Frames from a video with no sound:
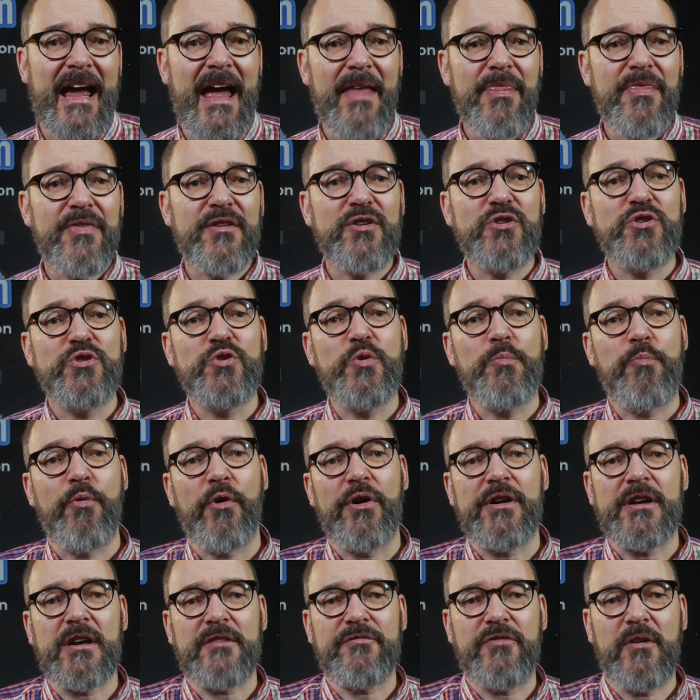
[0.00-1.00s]
and the new
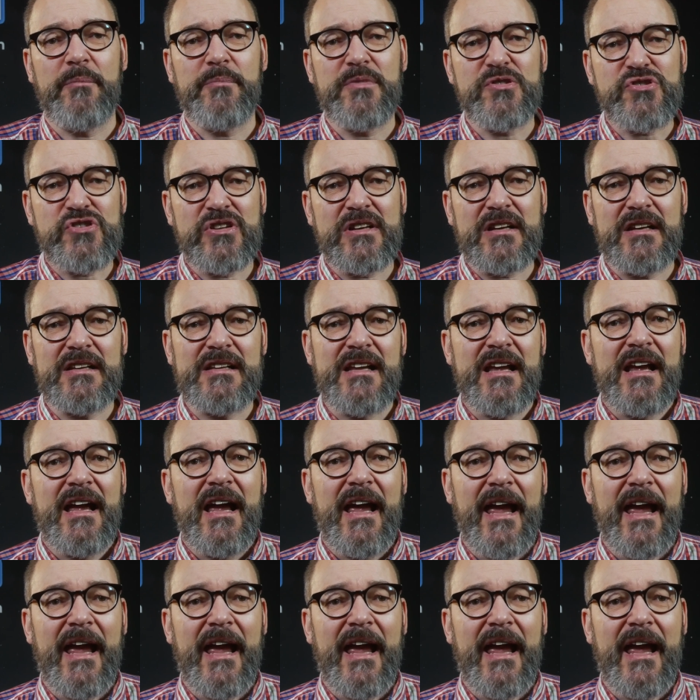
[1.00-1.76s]
product from Michigan,